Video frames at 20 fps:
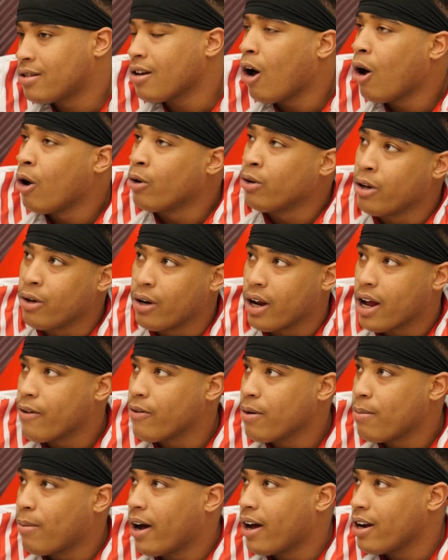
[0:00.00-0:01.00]
all new to
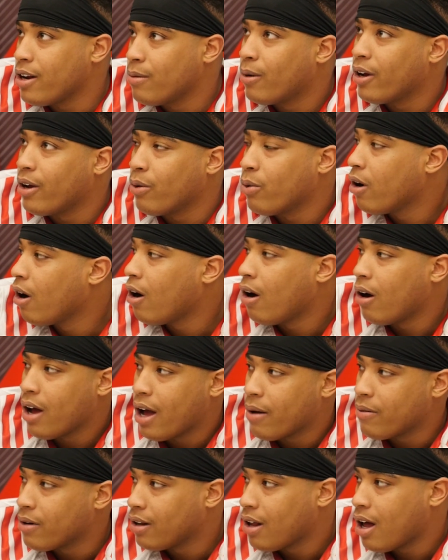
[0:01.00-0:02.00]
everybody, but we're all
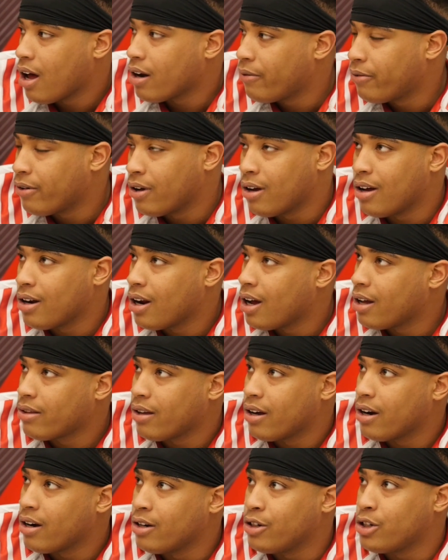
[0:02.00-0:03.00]
having a lot of fun out
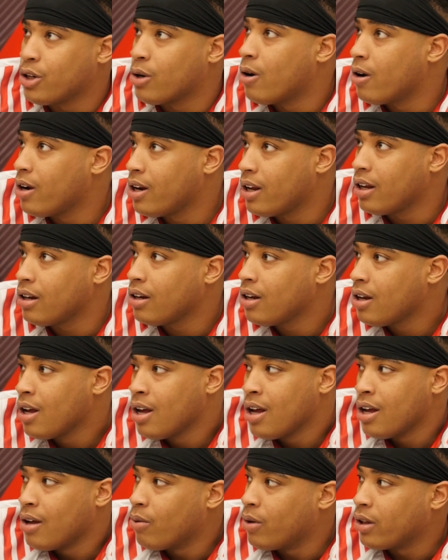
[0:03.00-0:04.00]
there, enjoying it
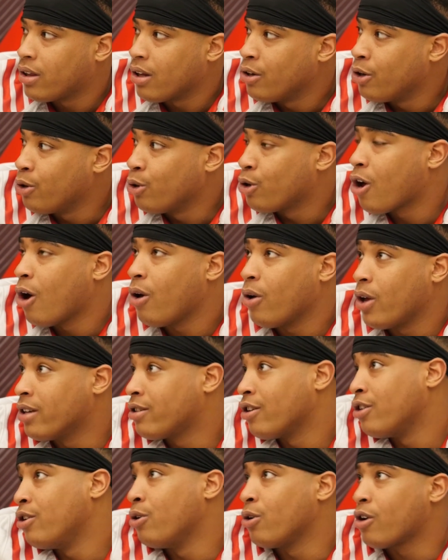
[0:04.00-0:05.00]
with the new.
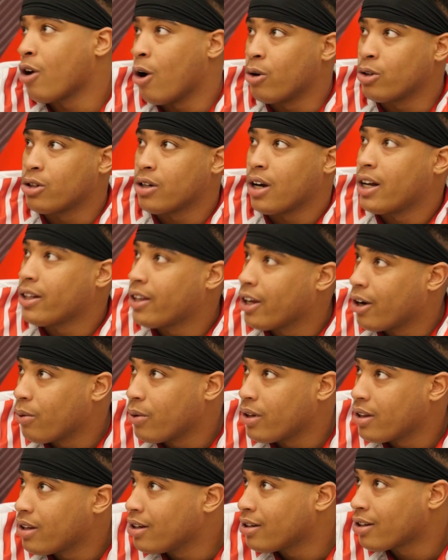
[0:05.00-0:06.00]
It's a new culture out there
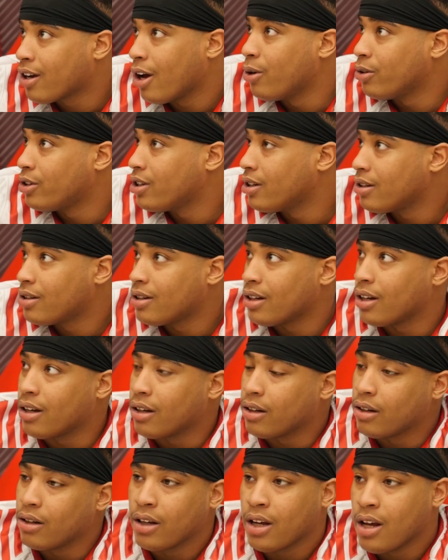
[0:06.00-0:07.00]
with these coaches,
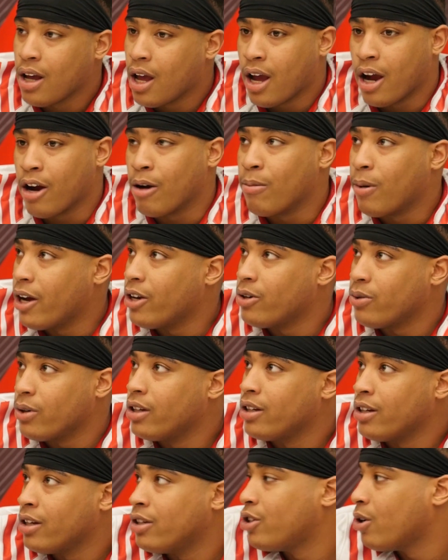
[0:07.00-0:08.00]
and everybody's
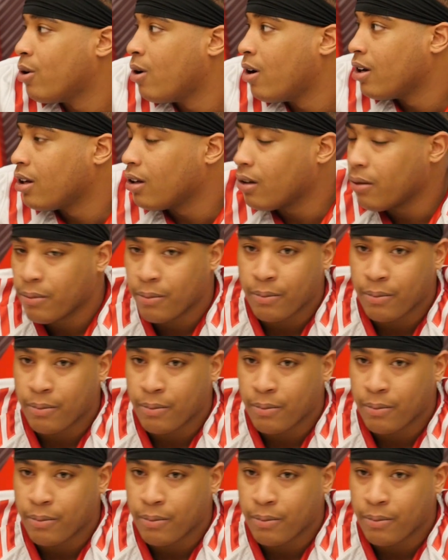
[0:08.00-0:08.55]
really enjoying it.